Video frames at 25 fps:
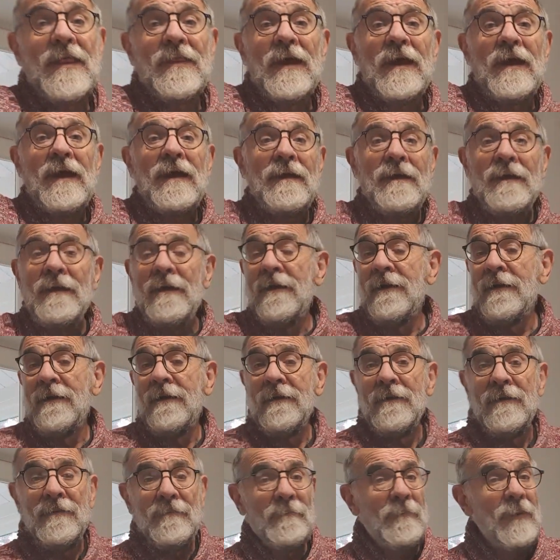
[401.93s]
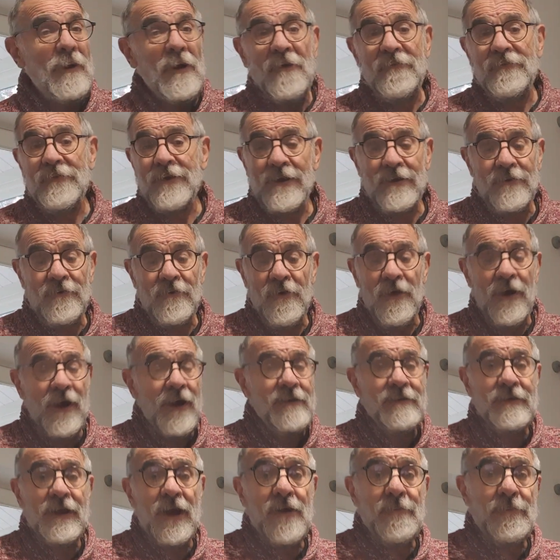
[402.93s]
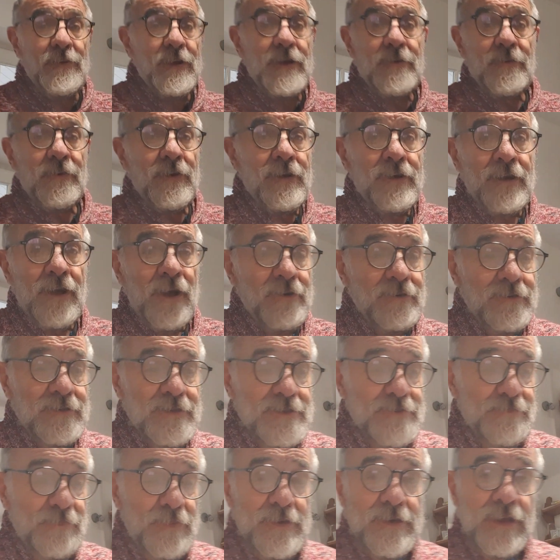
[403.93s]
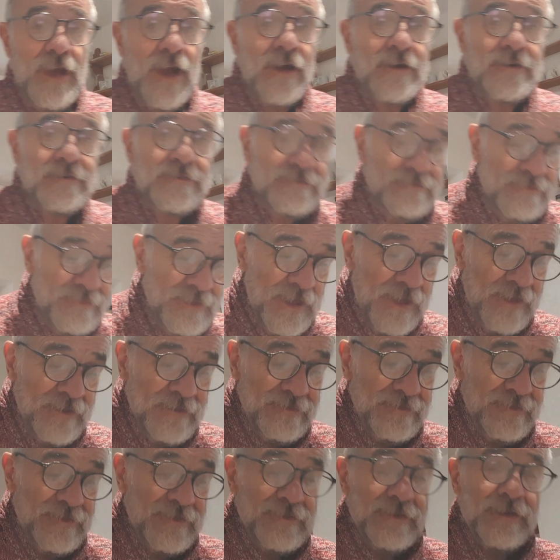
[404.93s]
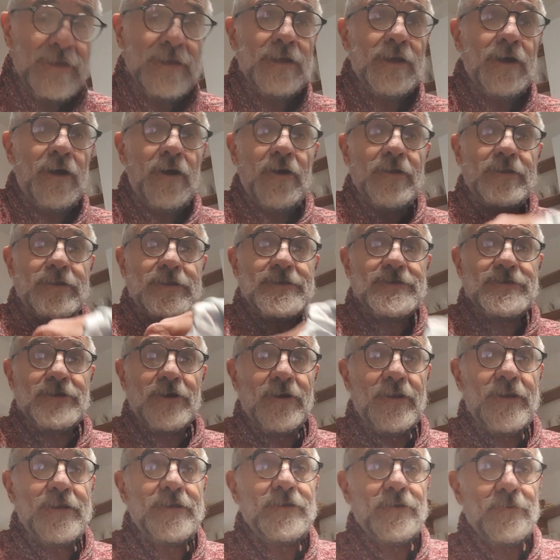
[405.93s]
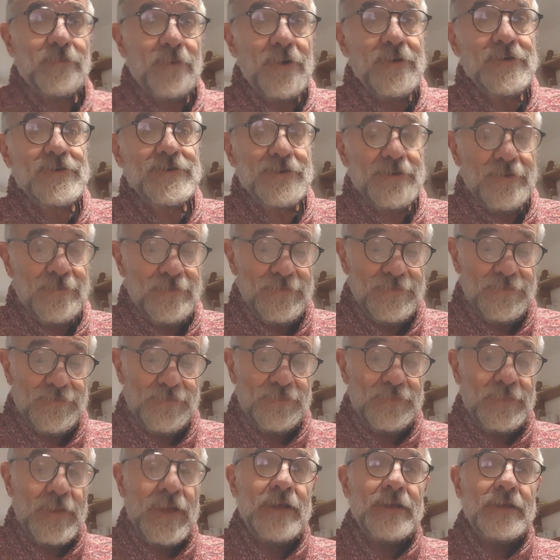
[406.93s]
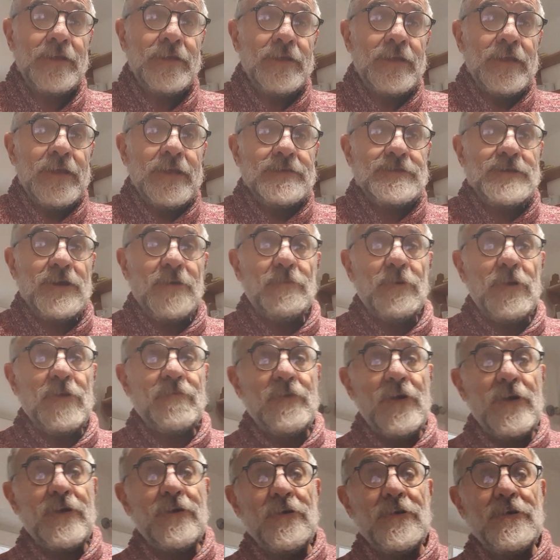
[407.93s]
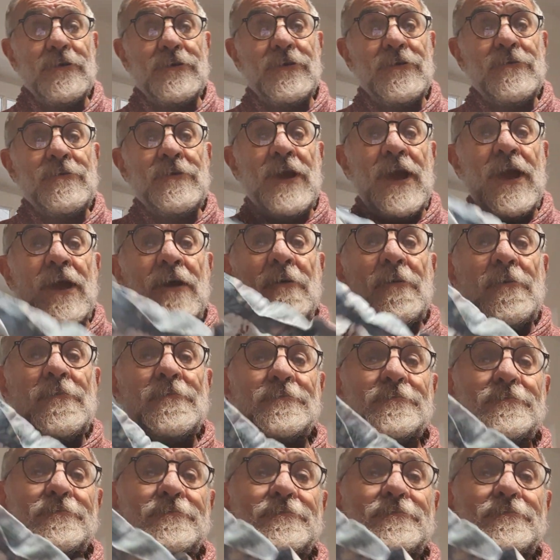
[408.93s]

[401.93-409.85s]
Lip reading: there, perfectly all right. Nobody would notice. But no. I decided to wash them. So what have I got to do now?